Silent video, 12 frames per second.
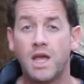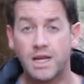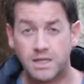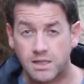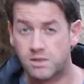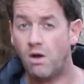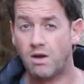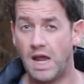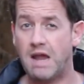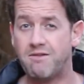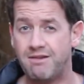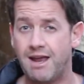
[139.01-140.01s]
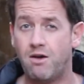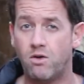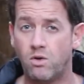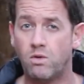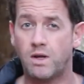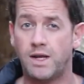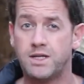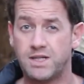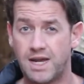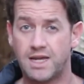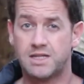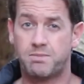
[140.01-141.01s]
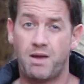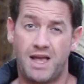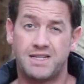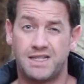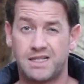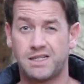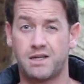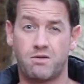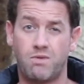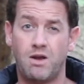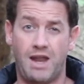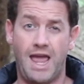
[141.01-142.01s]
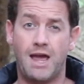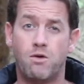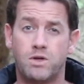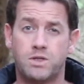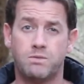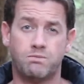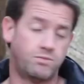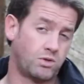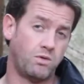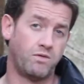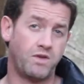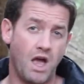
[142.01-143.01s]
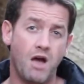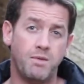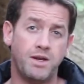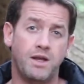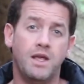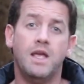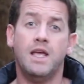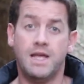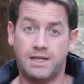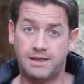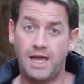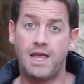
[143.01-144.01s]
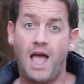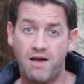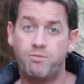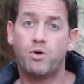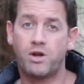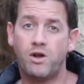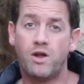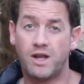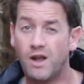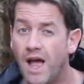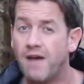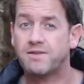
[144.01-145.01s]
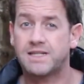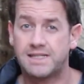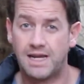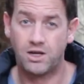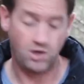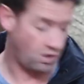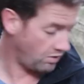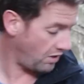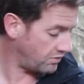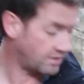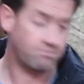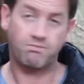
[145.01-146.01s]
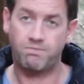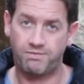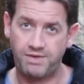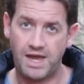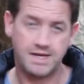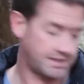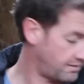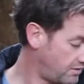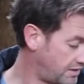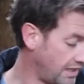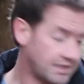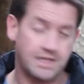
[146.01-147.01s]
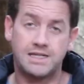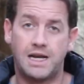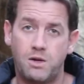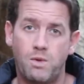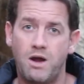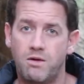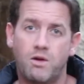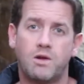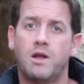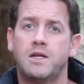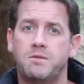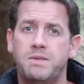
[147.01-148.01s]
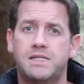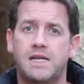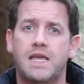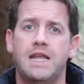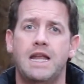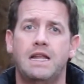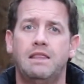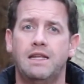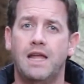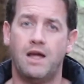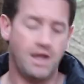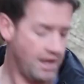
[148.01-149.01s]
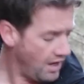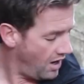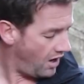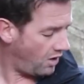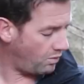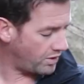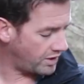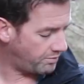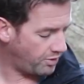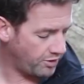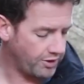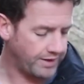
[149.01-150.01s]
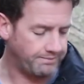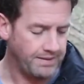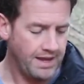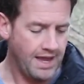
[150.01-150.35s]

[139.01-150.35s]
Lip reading: It's not carried out on all of their jackets, but as this is a real outer sort of garment, they have put it on. And I have to say, kudos, thanks, because that's exactly where I'd like to be sticking anything that I wanted to put on it.